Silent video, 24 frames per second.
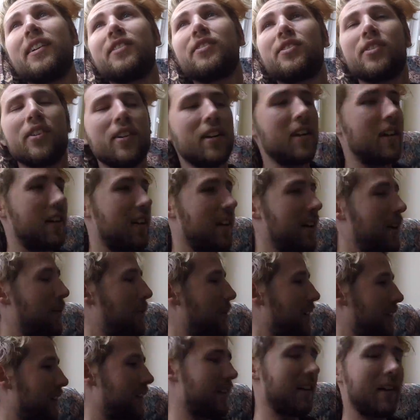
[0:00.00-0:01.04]
outside, and I
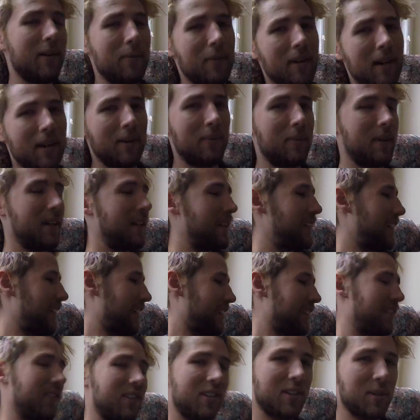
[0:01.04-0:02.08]
want to I want to
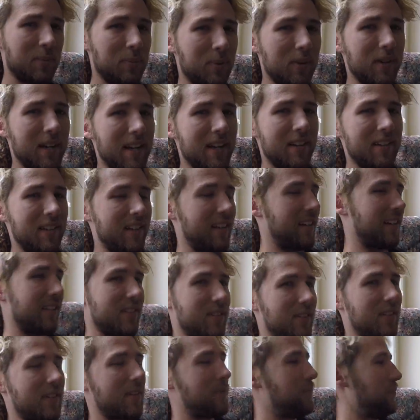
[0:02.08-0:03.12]
take the longboard out again,
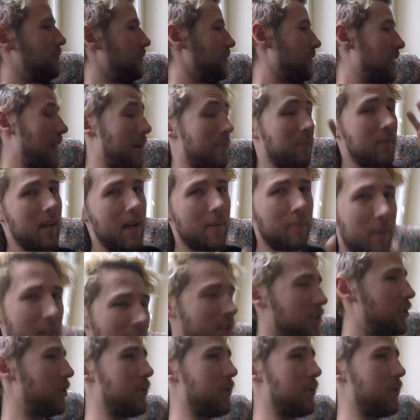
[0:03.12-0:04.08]
so I'm, I'm, I'm gonna